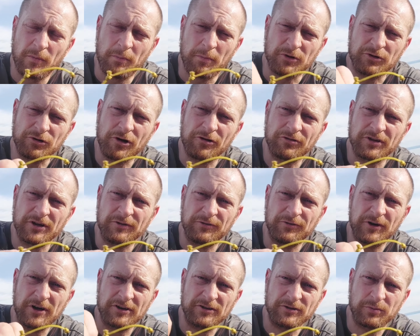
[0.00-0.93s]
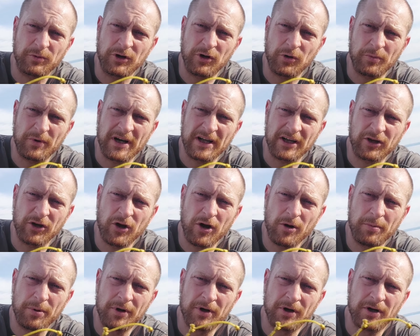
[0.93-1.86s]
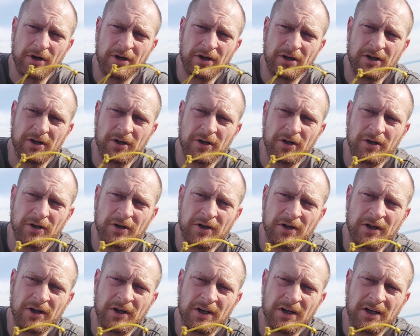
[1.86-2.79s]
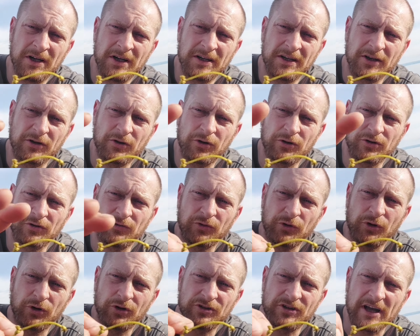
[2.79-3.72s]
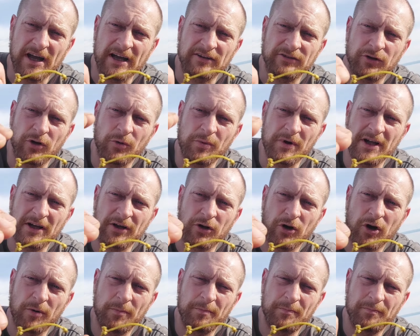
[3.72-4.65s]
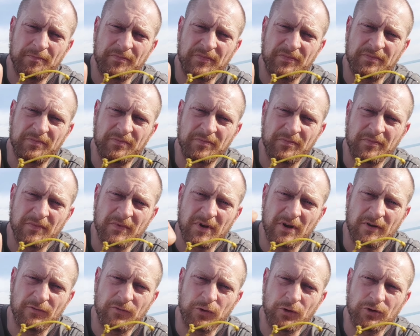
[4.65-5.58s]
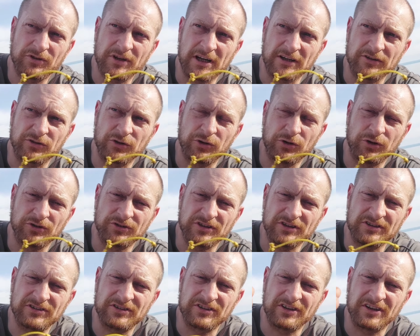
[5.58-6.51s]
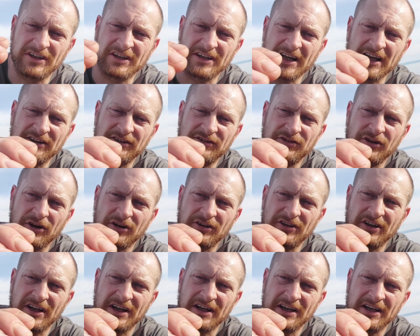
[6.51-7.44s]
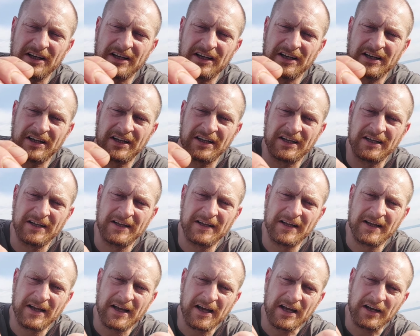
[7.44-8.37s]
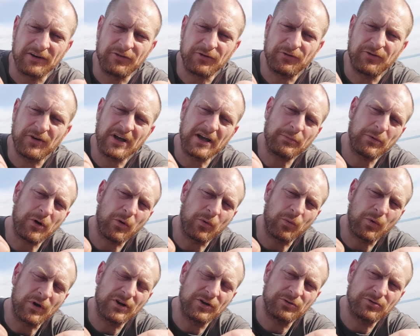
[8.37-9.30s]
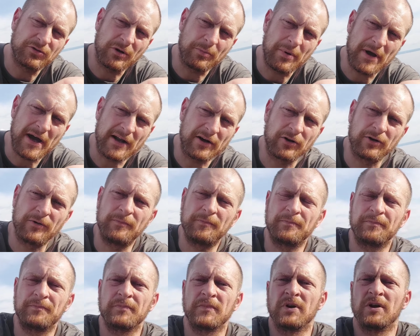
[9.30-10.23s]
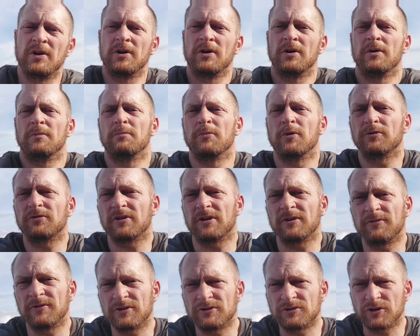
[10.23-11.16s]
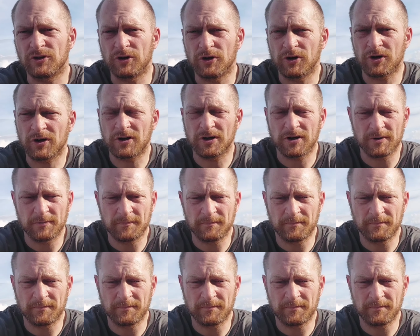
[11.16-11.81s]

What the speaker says: Majority of fish, when open their gob, they cause a vortex. Open their gob, vortex causes, and they get sucked in. And if you think about when you're using a pennel, most of the fish you hook,